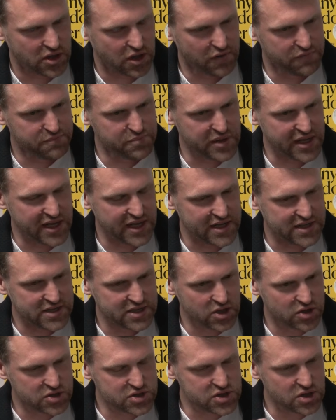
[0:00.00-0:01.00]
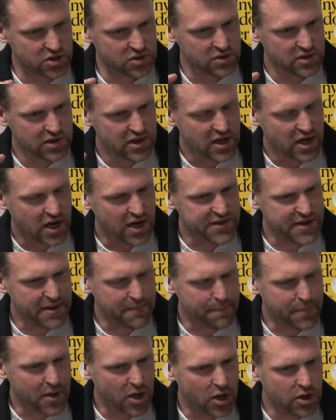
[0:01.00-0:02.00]
of Blair, you know. So I
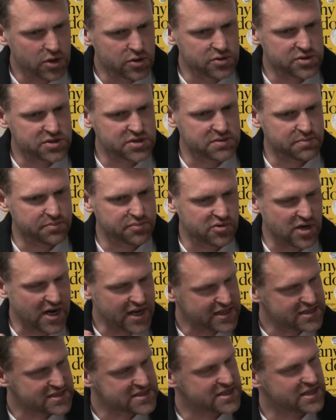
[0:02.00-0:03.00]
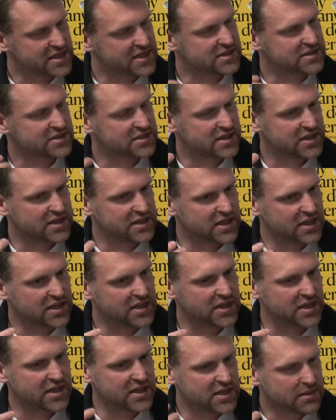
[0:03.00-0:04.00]
think post-Brexit,
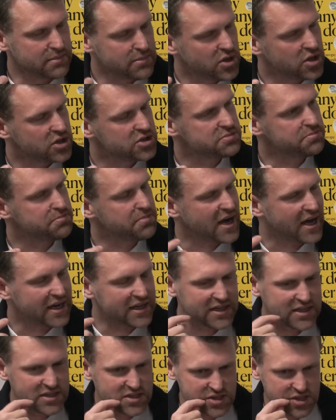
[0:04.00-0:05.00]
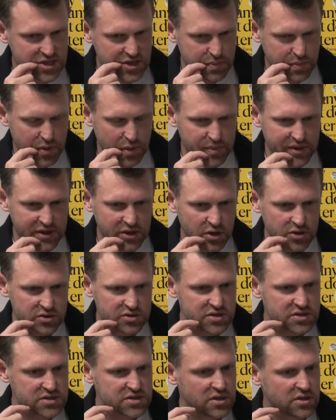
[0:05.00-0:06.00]
he emerged back into the public
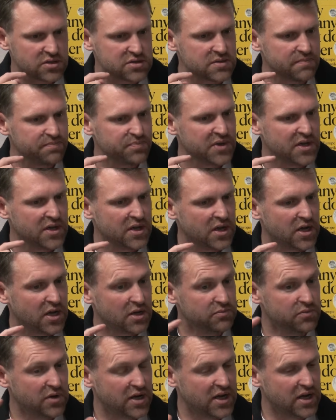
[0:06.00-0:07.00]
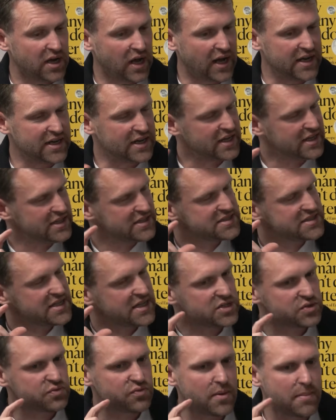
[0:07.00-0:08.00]
consciousness and in a
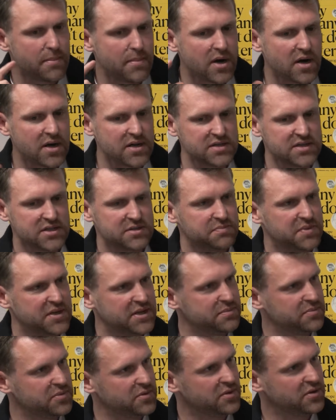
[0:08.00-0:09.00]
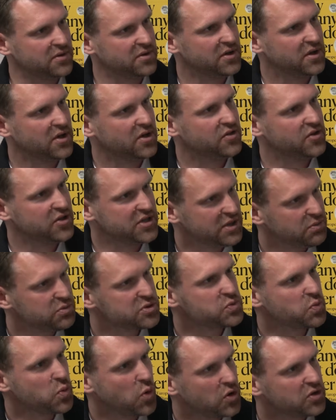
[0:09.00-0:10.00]
sense reminded people that he
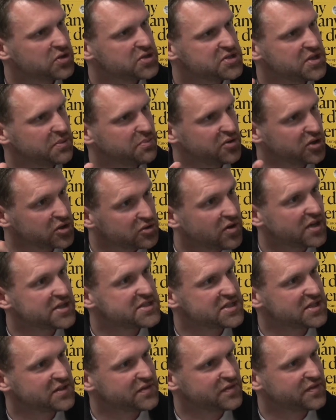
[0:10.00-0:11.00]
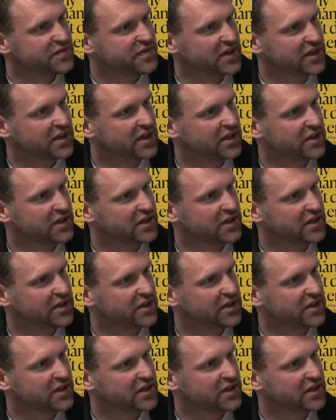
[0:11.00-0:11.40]
was once a progressive figure.